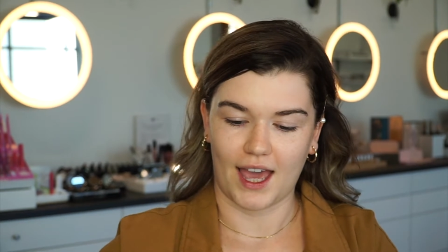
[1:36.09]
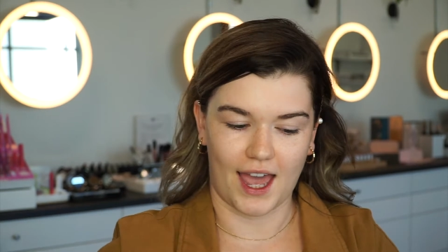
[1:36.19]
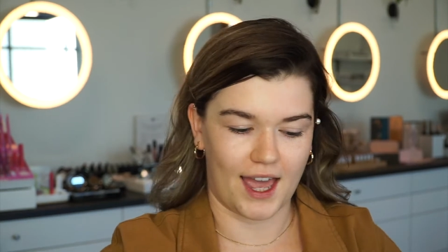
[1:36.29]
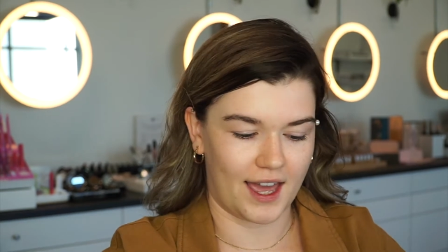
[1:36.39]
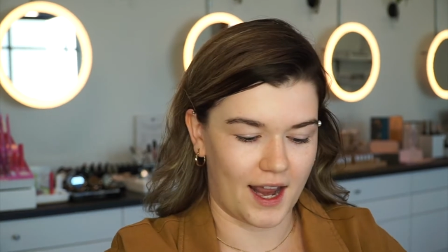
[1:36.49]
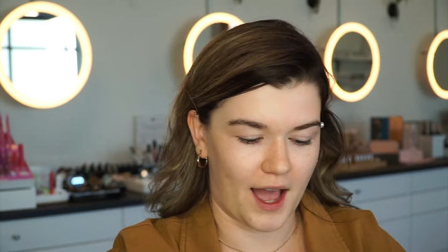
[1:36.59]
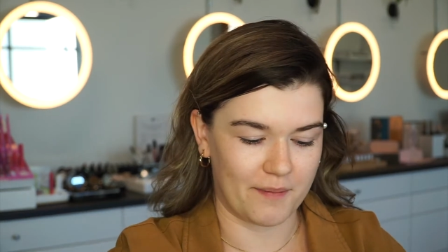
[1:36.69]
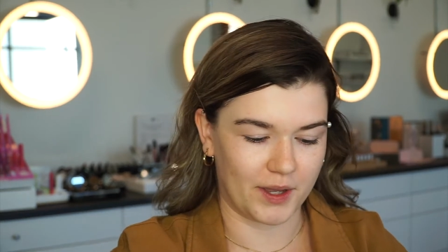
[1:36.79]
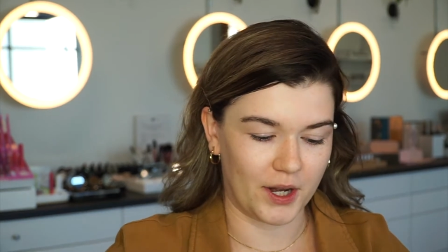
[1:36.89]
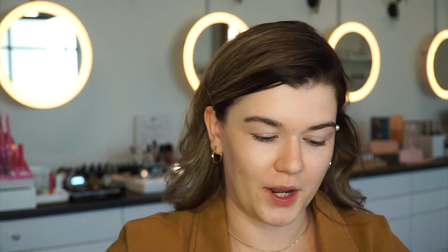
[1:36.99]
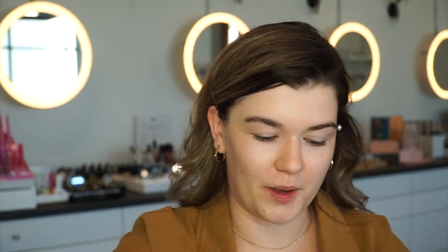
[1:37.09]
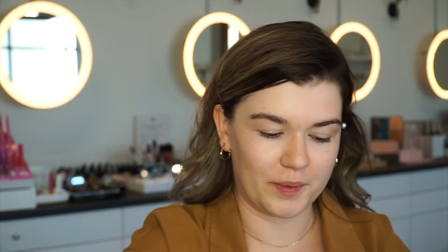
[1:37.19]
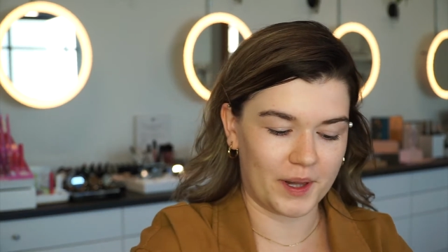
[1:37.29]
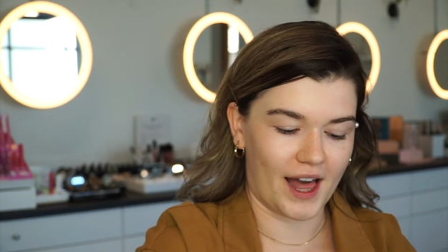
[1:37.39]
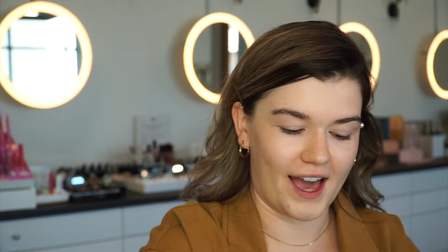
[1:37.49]
And I'm going to
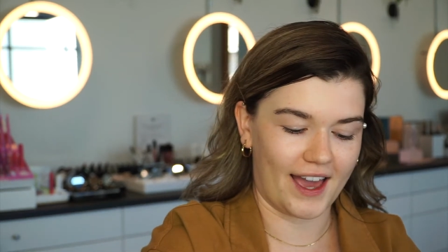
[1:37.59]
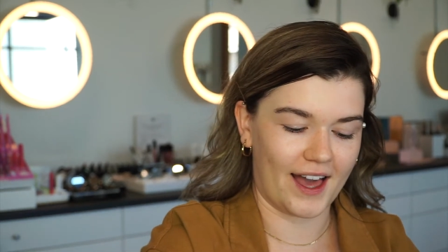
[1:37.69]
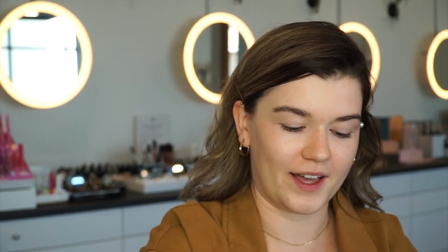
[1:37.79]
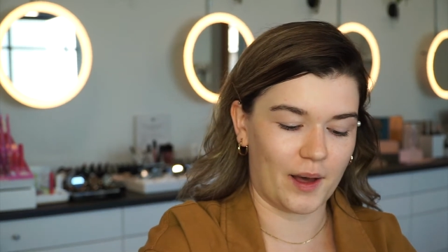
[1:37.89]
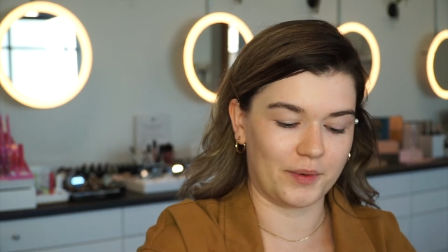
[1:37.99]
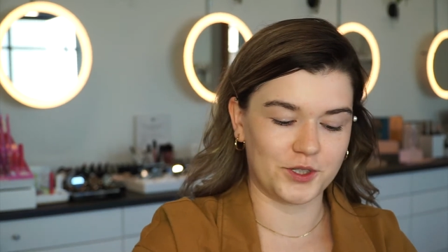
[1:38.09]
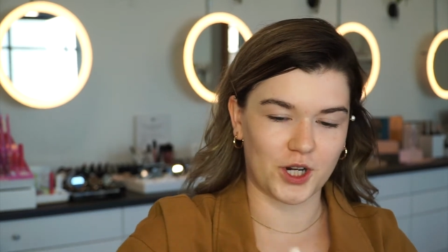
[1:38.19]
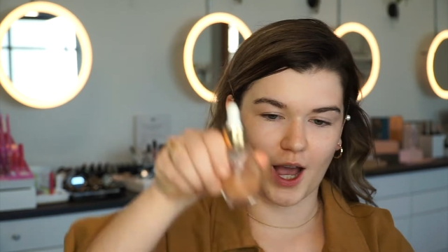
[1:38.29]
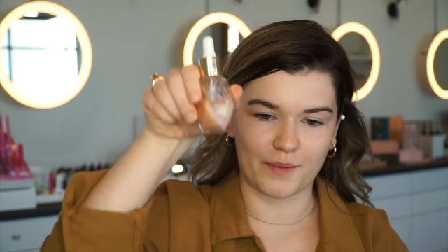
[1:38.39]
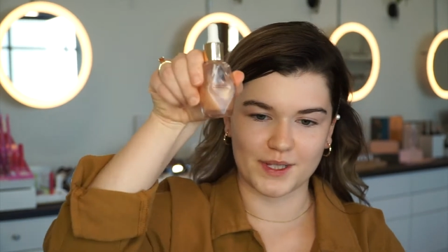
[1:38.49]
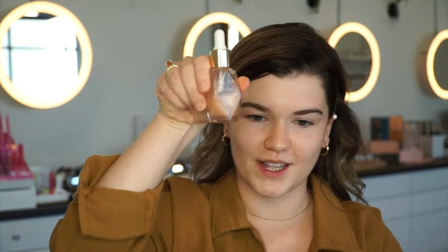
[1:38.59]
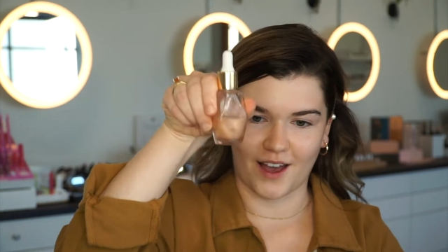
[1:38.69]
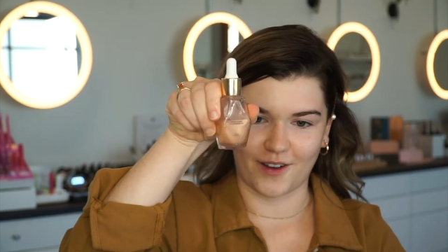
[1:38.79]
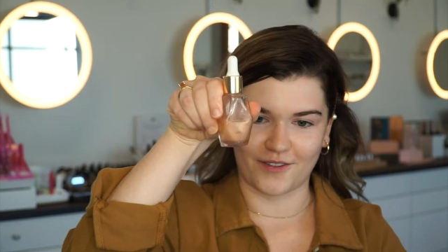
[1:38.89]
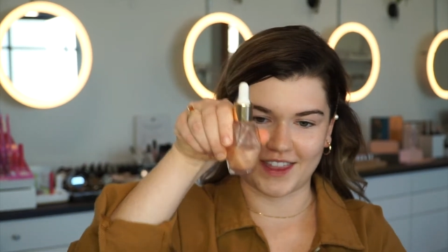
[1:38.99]
apply a couple drops
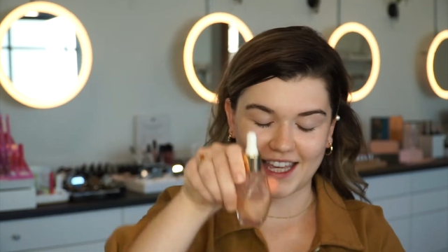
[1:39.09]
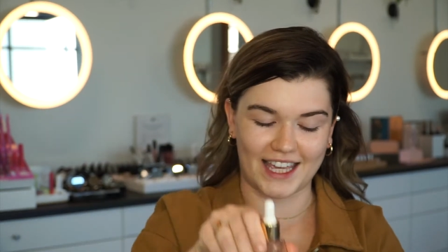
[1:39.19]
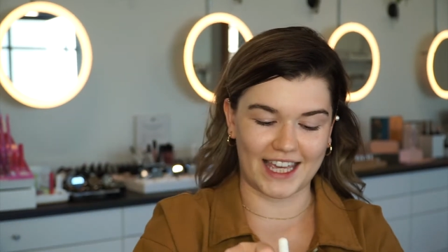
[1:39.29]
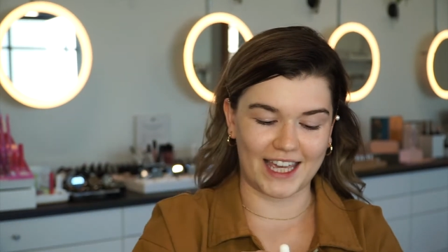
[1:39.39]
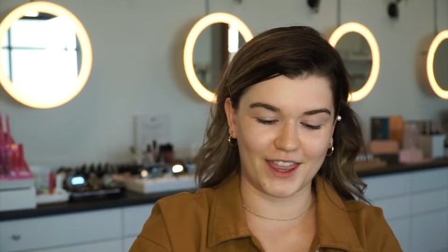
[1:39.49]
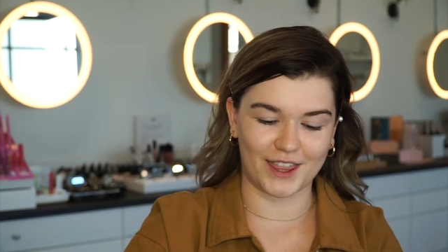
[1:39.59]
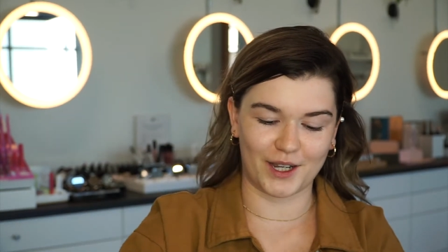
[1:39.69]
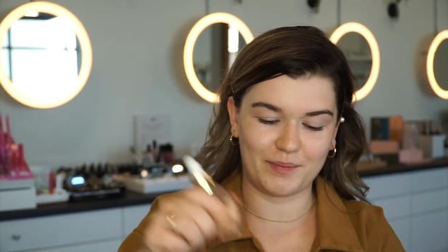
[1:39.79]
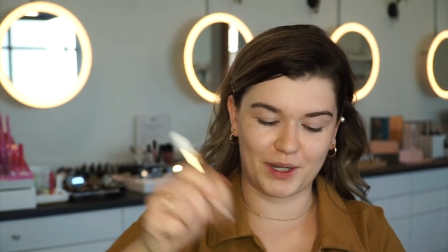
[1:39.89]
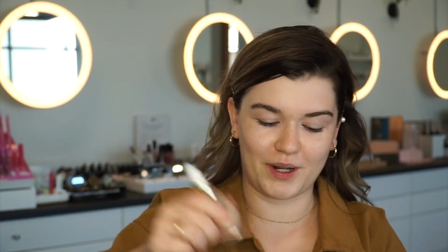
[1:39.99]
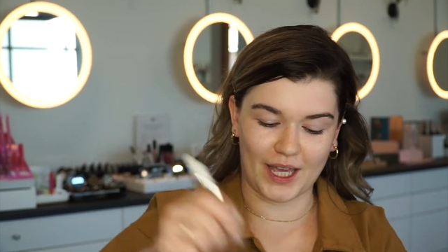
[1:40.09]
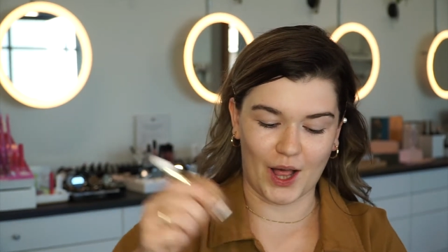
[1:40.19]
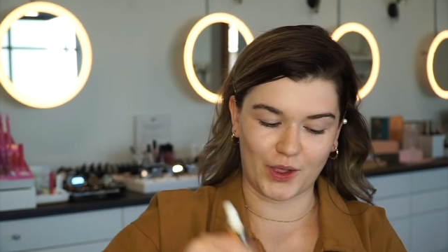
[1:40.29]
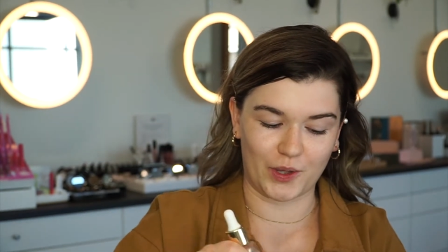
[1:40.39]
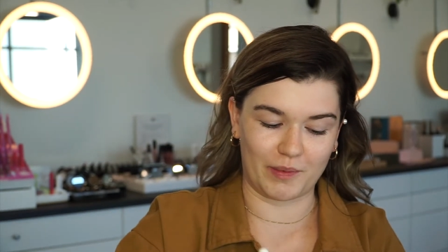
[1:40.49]
of the Ether Beauty
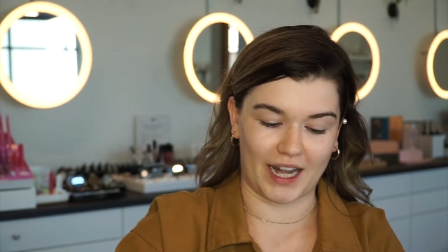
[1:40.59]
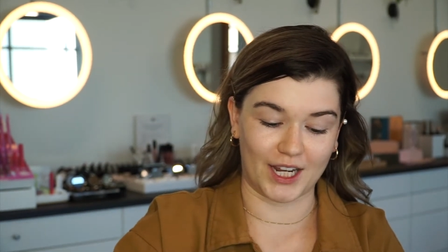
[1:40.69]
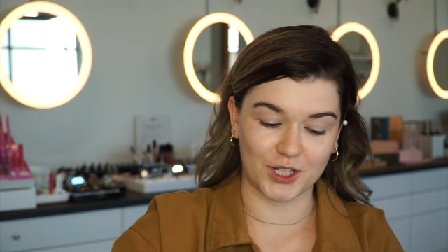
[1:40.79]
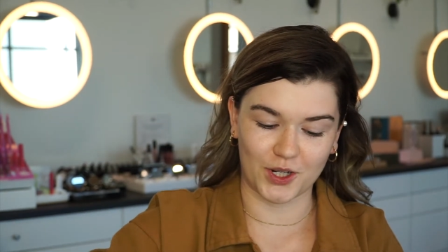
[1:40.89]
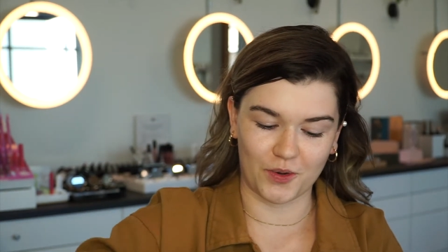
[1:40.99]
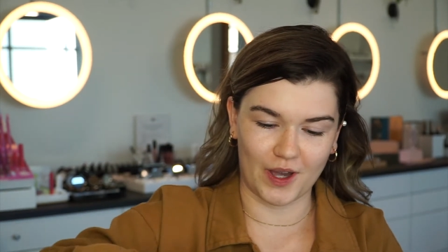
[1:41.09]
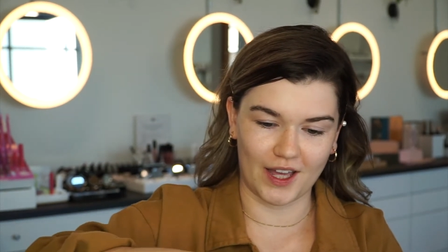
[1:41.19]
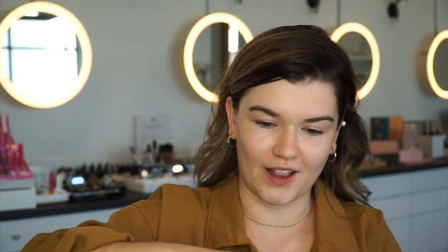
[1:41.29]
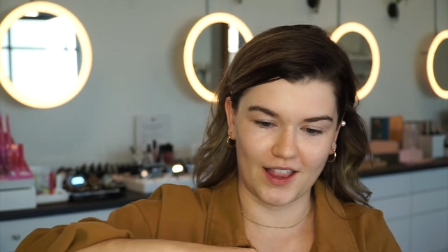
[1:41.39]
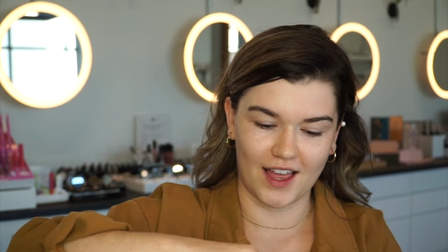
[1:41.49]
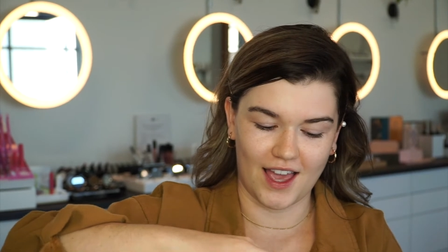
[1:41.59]
Illumination Oil